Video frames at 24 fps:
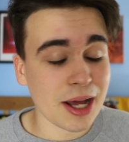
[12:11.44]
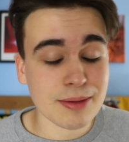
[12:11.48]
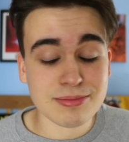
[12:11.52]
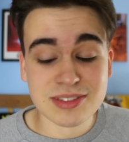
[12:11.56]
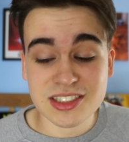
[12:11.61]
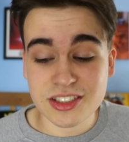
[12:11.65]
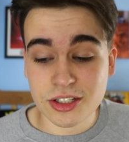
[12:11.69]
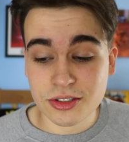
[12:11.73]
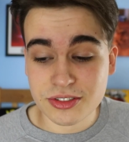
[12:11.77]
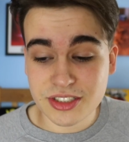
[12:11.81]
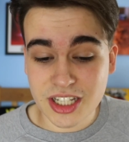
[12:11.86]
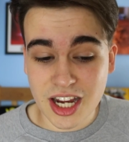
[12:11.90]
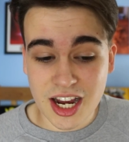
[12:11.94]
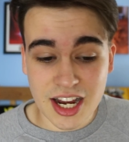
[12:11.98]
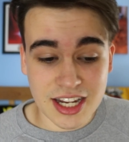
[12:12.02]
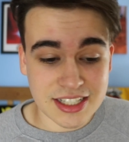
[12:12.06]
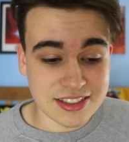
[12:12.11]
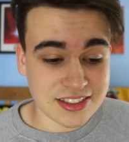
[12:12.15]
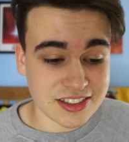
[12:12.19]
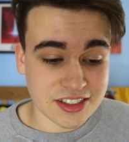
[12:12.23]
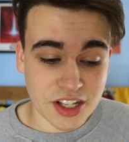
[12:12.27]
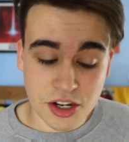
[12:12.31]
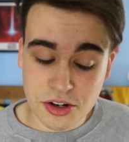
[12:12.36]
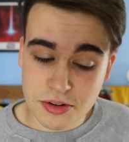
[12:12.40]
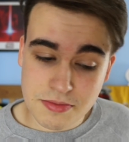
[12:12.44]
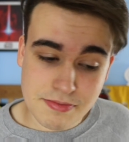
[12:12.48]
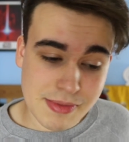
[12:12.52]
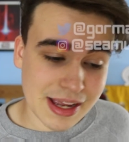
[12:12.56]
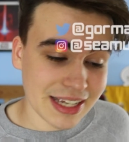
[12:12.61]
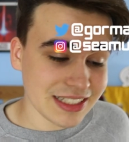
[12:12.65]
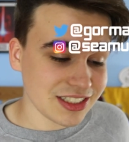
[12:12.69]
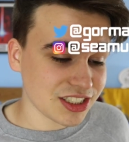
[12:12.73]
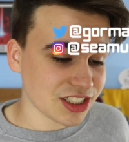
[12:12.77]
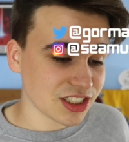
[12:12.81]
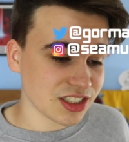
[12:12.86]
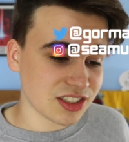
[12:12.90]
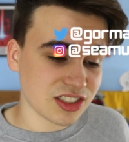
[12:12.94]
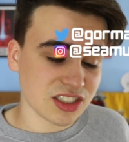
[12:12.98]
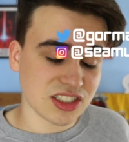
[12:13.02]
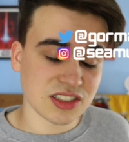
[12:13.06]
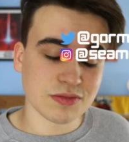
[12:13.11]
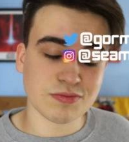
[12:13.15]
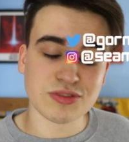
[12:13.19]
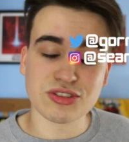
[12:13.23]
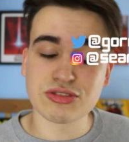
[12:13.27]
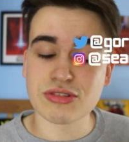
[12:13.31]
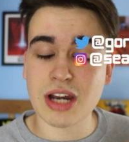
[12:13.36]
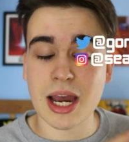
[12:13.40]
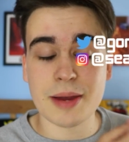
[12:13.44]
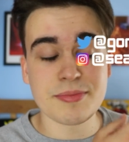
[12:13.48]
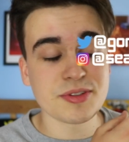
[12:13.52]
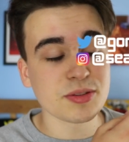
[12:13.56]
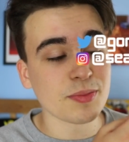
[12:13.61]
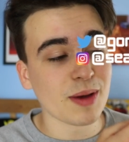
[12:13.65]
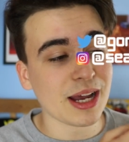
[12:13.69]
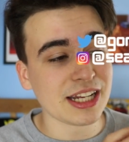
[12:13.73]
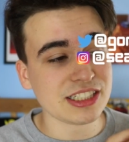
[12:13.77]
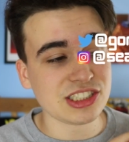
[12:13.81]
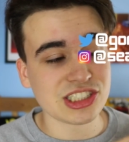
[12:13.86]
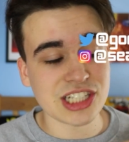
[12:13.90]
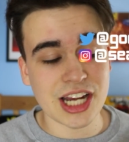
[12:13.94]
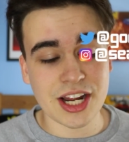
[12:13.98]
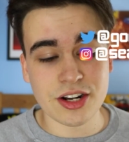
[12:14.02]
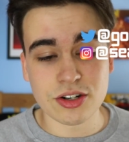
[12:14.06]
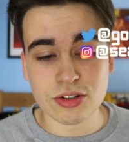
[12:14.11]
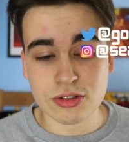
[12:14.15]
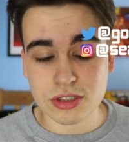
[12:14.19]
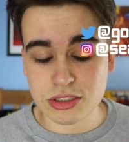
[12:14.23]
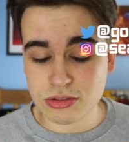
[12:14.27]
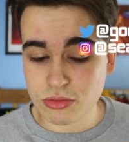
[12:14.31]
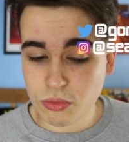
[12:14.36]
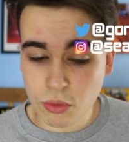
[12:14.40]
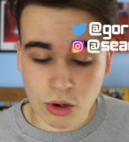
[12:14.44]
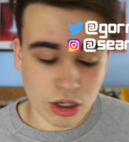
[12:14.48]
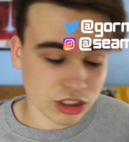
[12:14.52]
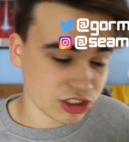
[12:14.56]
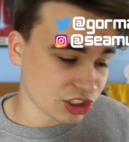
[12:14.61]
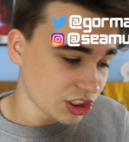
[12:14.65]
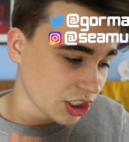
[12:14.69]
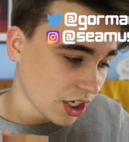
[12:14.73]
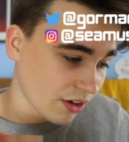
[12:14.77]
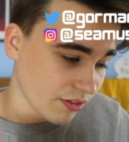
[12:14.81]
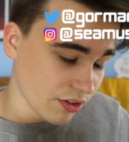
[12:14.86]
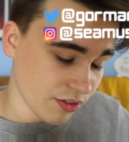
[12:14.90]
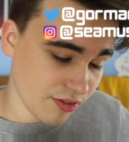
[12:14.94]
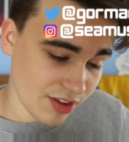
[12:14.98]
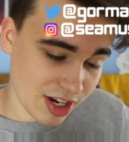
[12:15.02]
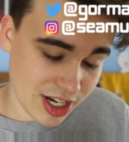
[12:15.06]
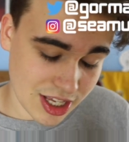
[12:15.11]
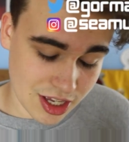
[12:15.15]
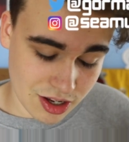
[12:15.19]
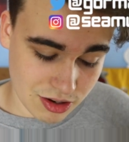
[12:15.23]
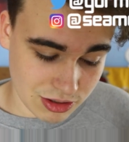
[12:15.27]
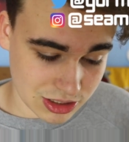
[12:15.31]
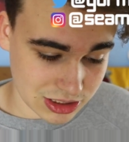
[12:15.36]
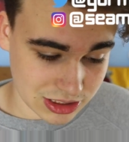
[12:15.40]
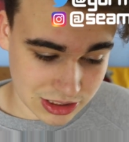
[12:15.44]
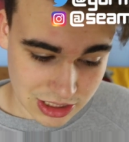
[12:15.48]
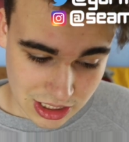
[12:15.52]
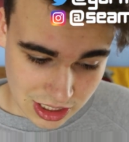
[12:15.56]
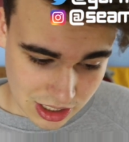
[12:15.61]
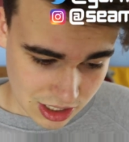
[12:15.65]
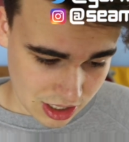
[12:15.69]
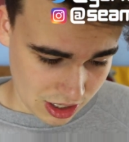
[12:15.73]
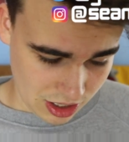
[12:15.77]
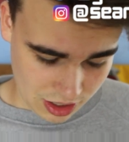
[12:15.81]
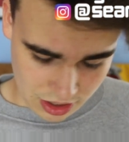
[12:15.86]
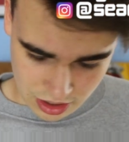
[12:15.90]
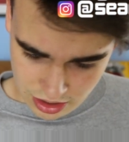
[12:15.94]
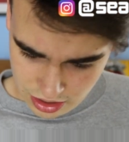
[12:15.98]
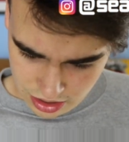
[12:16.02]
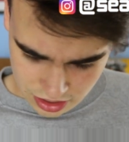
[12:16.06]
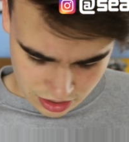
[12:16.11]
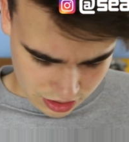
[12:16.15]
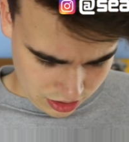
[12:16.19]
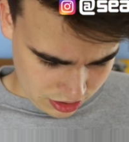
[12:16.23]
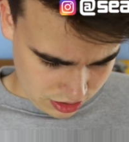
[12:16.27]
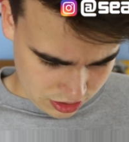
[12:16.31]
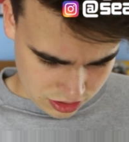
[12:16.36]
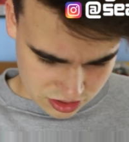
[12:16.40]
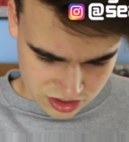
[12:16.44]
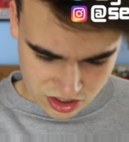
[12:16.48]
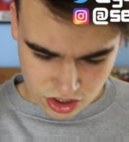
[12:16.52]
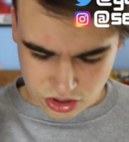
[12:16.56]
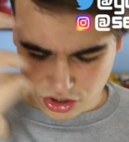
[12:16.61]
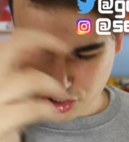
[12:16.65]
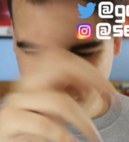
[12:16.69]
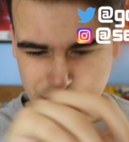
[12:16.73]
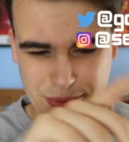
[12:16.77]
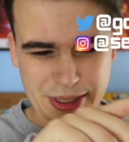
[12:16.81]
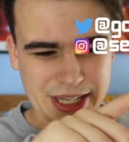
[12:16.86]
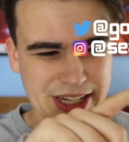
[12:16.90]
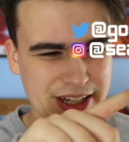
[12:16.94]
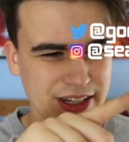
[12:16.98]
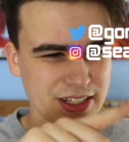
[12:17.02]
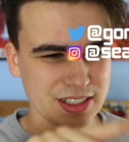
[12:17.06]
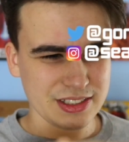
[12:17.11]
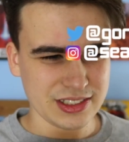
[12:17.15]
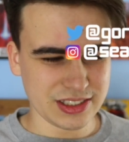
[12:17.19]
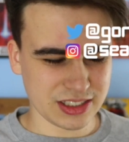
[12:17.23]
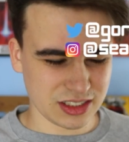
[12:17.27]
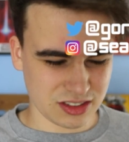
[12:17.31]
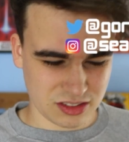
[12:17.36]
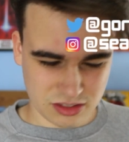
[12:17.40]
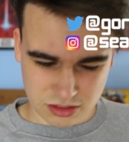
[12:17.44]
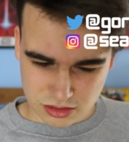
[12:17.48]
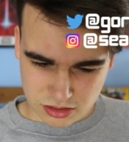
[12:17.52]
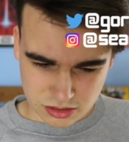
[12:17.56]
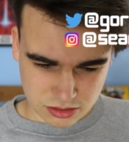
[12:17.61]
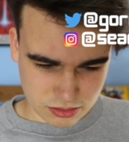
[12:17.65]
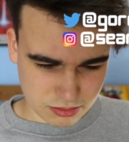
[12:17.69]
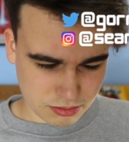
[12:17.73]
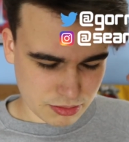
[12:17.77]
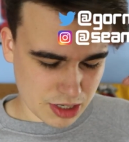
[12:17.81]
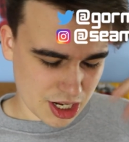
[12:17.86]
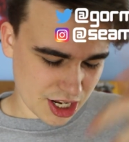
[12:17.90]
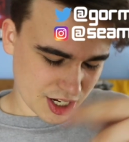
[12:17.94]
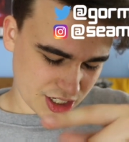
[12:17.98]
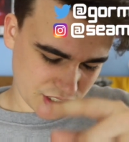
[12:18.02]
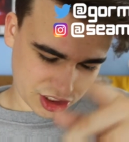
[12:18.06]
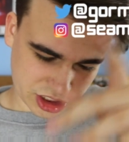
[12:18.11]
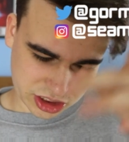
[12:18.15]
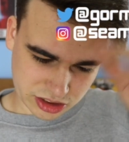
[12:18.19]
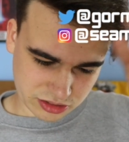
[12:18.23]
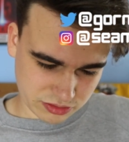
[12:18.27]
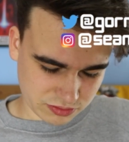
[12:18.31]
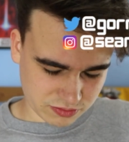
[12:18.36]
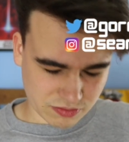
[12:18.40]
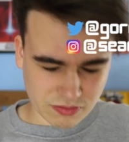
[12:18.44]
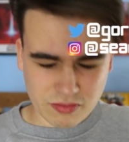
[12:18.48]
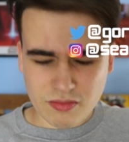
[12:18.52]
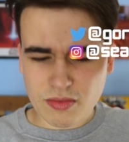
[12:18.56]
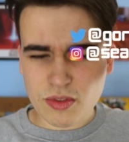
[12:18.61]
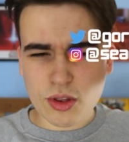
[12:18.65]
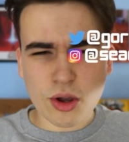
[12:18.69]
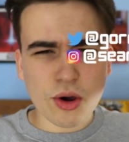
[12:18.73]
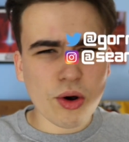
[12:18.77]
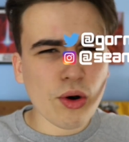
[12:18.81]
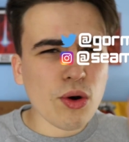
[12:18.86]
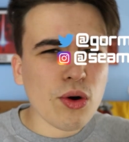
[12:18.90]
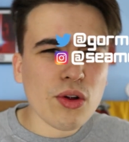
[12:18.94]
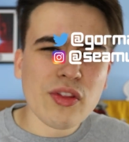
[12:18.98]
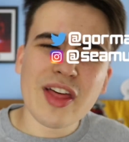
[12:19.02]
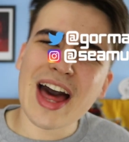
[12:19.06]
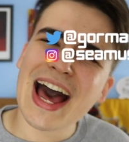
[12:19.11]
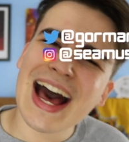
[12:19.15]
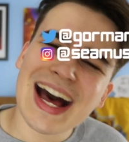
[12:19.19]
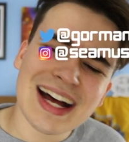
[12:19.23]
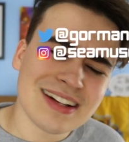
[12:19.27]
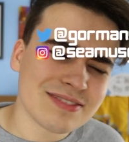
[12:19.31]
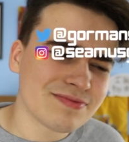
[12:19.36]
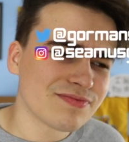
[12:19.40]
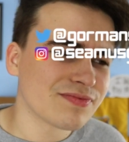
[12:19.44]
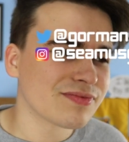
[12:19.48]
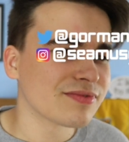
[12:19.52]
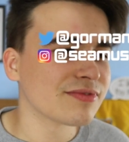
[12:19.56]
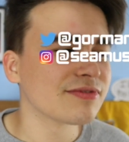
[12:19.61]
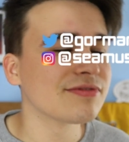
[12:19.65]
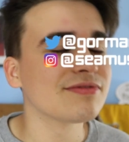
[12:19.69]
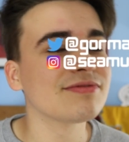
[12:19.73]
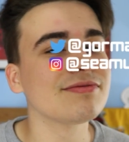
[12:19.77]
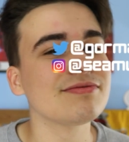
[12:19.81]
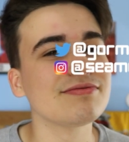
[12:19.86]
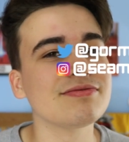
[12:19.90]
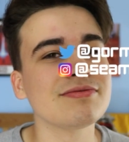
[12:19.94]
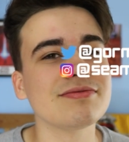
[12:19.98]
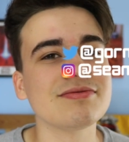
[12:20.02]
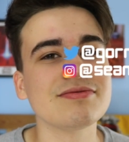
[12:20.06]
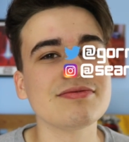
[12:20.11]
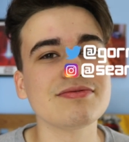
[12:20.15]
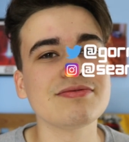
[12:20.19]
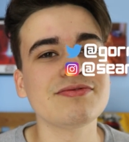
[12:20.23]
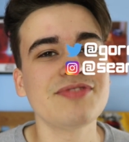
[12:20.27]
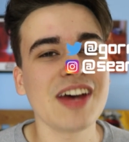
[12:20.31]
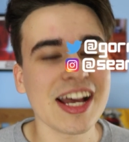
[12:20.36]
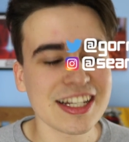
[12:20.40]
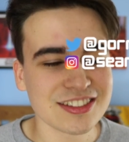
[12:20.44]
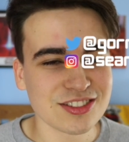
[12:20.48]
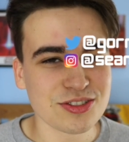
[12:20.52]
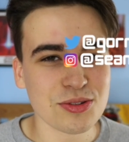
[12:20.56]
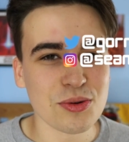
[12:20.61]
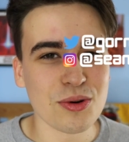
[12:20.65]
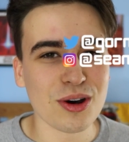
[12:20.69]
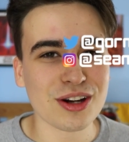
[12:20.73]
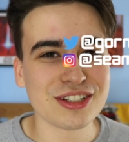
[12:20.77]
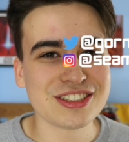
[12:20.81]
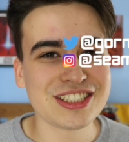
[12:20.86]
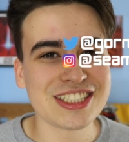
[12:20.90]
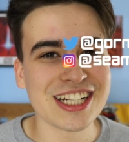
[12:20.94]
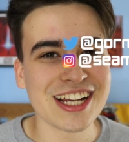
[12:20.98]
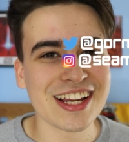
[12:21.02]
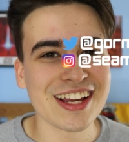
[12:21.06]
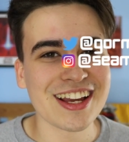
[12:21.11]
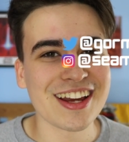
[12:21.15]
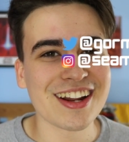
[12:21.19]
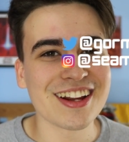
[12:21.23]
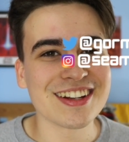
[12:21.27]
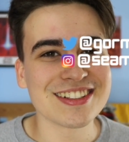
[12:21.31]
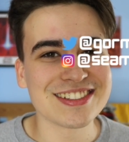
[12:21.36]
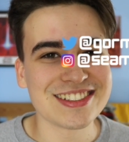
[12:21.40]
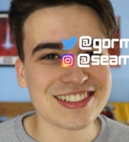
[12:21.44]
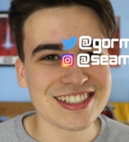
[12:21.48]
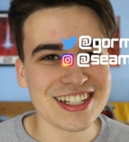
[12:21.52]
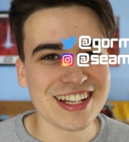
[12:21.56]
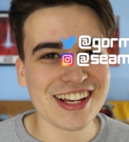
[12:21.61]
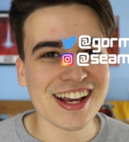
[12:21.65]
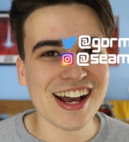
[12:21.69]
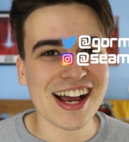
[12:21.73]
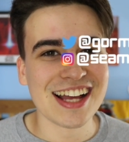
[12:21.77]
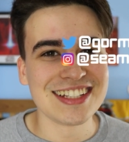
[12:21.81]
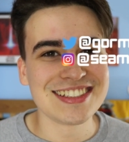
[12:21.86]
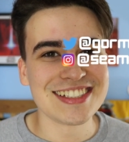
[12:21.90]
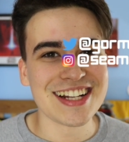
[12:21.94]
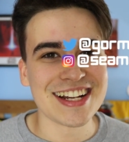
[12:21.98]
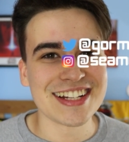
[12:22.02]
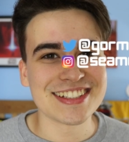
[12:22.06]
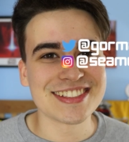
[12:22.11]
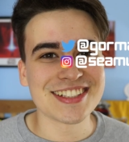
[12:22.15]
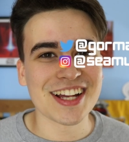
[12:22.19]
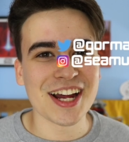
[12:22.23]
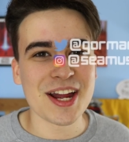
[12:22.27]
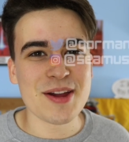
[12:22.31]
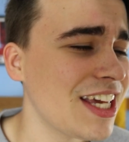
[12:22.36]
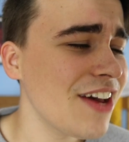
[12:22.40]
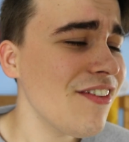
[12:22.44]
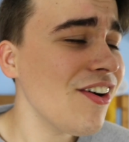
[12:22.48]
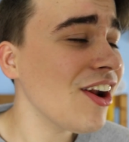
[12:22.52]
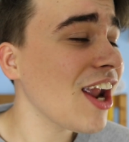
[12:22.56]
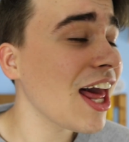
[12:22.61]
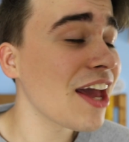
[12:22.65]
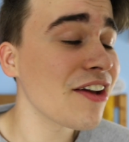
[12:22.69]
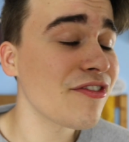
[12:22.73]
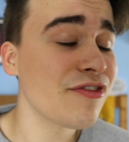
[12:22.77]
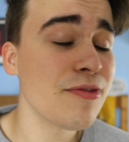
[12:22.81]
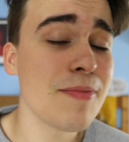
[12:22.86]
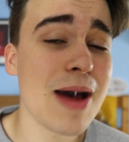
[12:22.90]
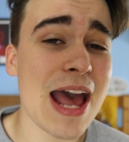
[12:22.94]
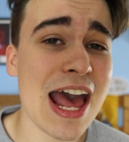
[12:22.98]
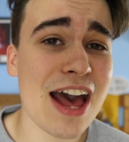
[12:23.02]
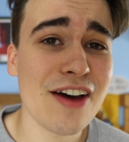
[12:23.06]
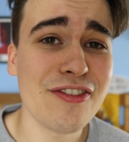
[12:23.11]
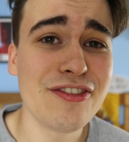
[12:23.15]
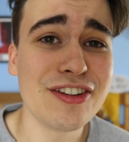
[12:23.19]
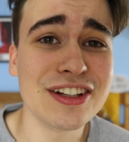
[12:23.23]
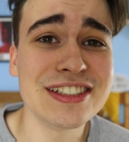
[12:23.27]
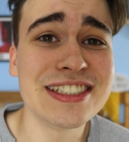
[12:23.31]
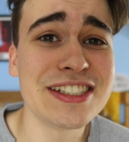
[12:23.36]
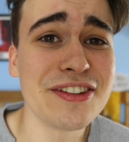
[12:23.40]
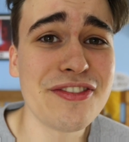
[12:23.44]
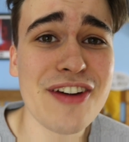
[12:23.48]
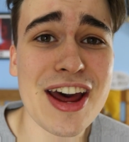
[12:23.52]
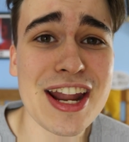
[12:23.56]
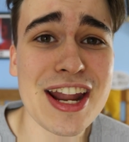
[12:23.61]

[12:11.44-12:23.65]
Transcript: I'm so tired, so make sure to subscribe to my channel and watch another video and social medias and merch and all that. Thanks for watching and I'll see you guys next time. Give a like for my efforts, if